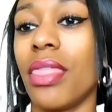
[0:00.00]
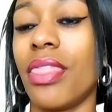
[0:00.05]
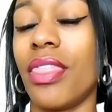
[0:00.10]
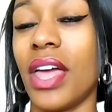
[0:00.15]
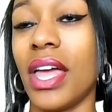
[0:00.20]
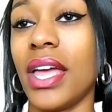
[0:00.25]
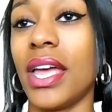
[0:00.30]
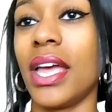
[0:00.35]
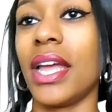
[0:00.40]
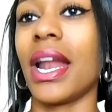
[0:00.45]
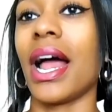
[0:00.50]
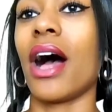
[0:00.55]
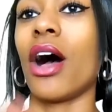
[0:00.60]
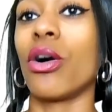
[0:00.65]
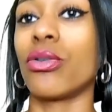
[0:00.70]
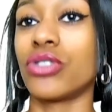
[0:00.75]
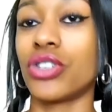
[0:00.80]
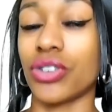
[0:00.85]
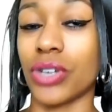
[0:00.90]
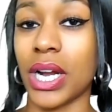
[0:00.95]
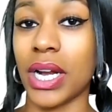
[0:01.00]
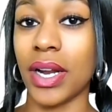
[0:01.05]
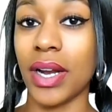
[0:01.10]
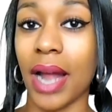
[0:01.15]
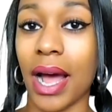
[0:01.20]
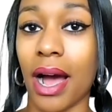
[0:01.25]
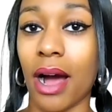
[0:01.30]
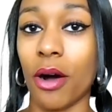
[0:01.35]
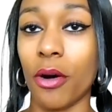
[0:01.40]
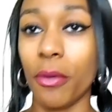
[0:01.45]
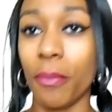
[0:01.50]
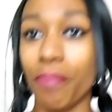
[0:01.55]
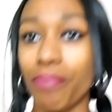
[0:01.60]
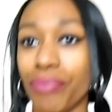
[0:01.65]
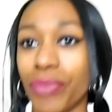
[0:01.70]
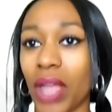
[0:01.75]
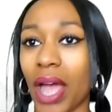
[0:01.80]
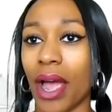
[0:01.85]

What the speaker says: Then I'll drain it out.